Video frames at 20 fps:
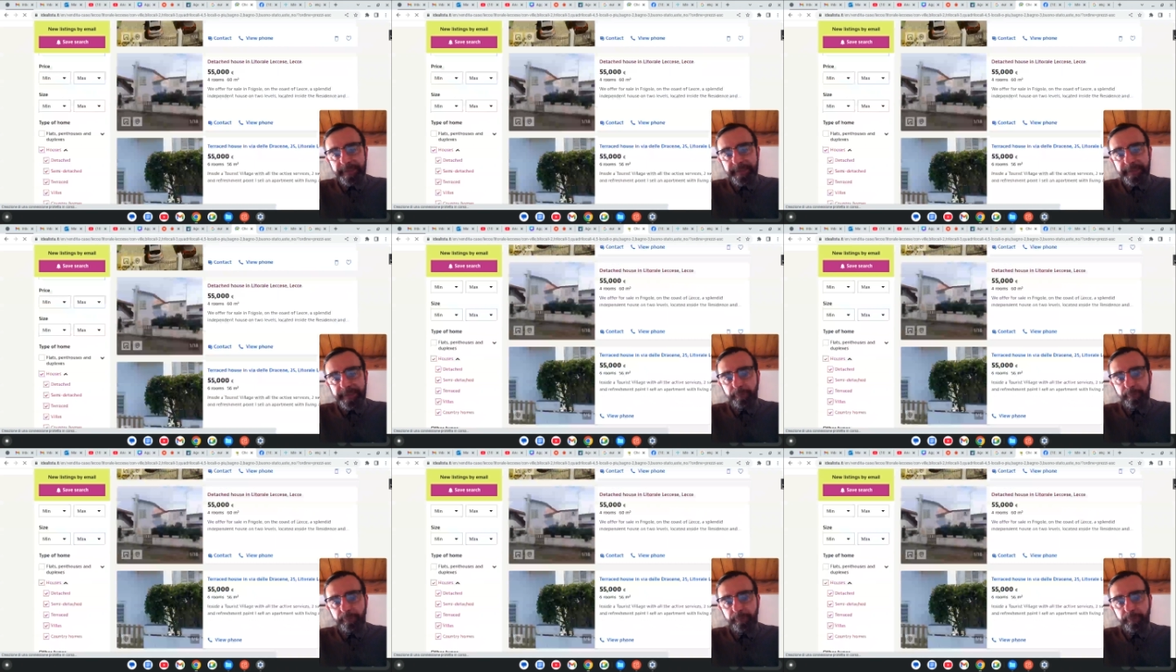
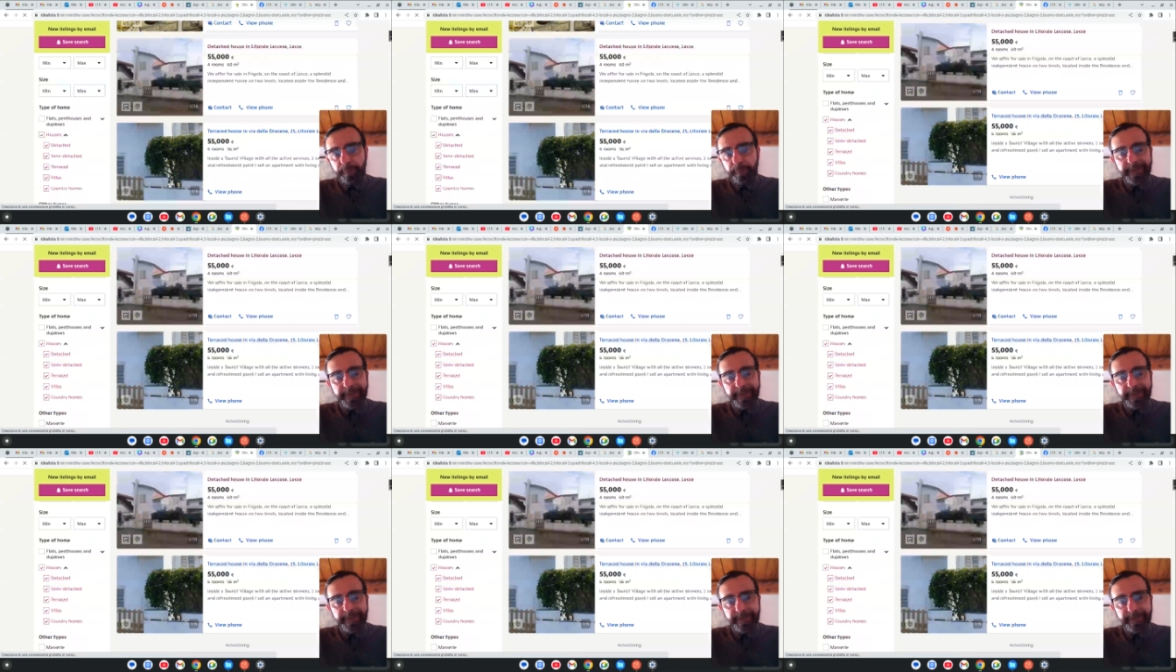
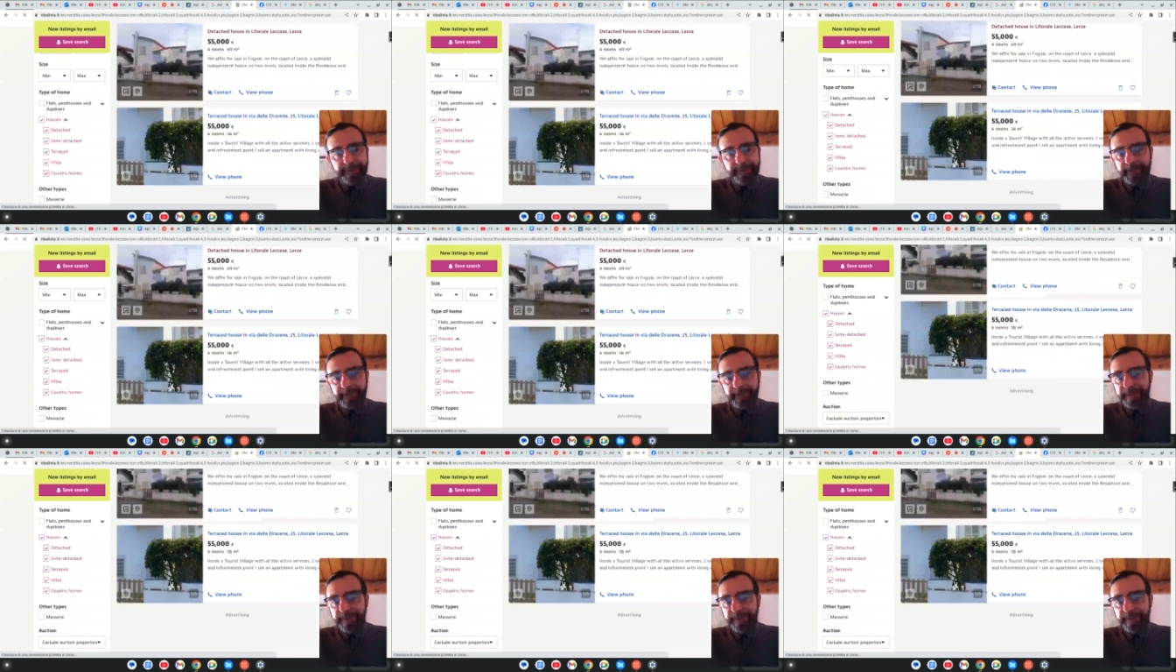
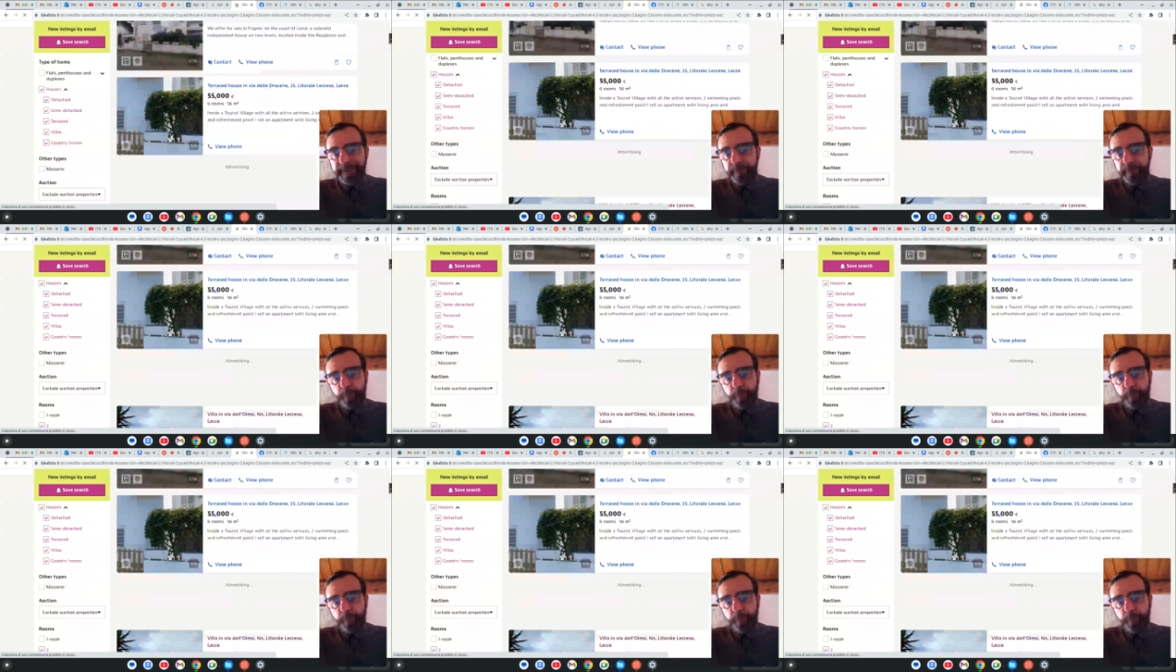residences,
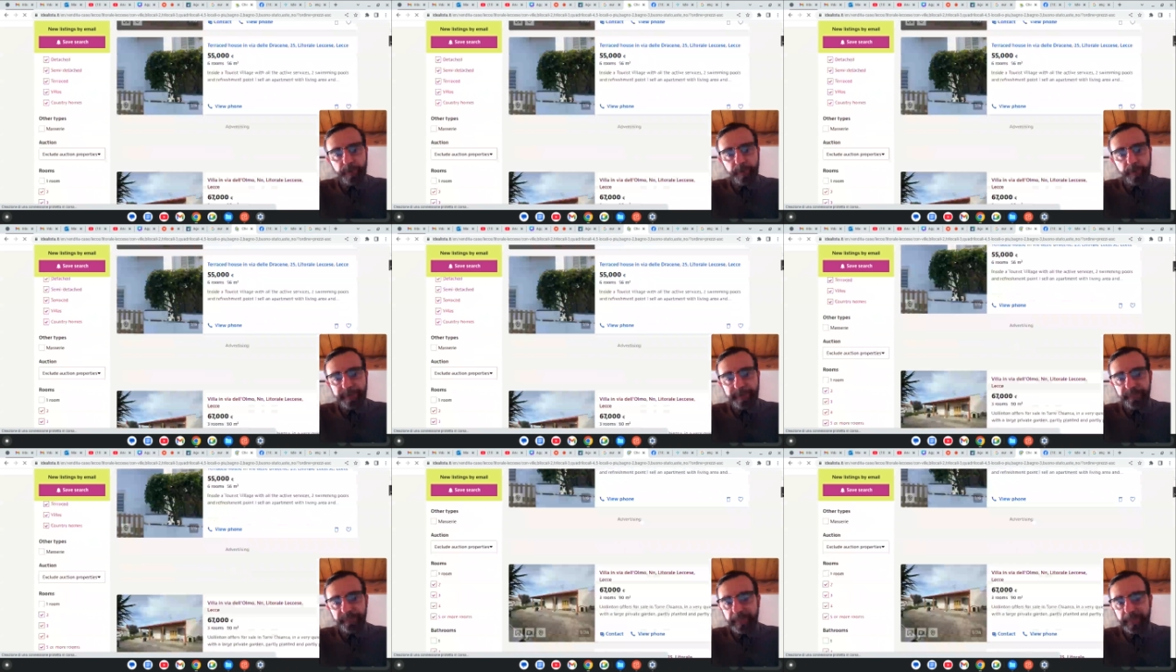
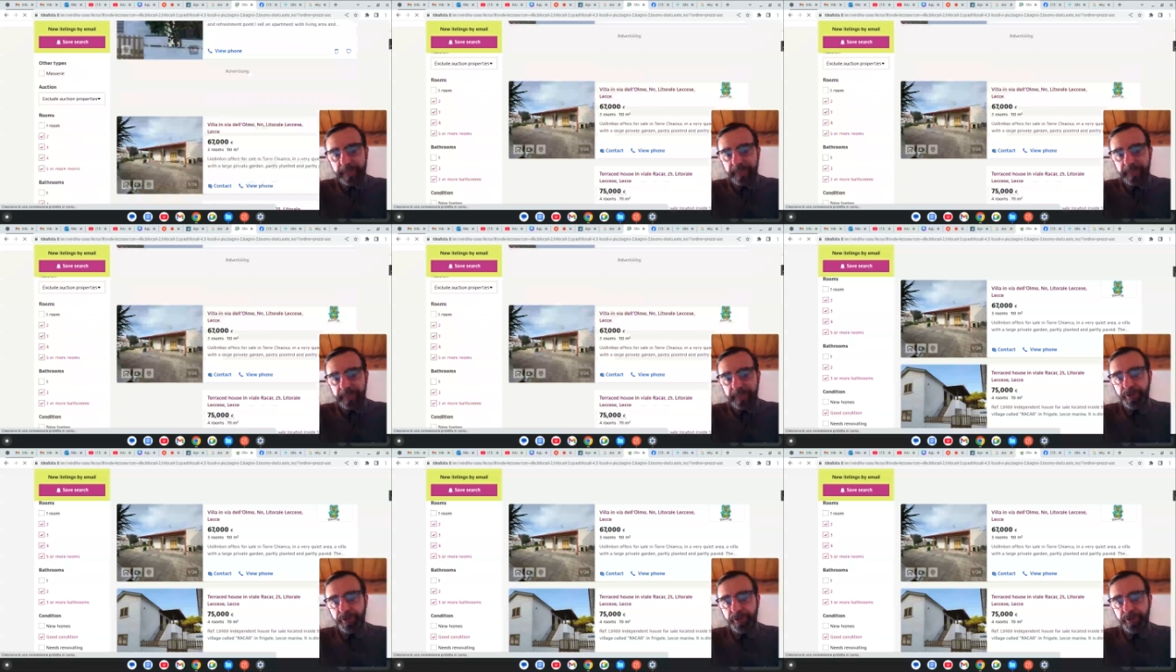tourist
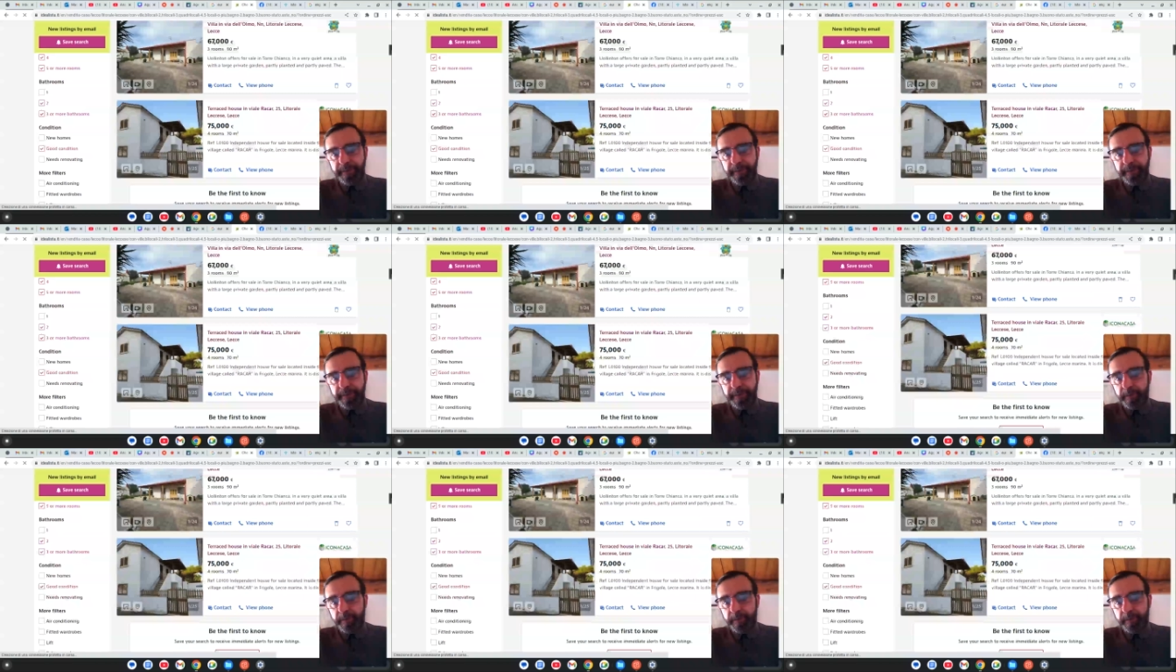villages.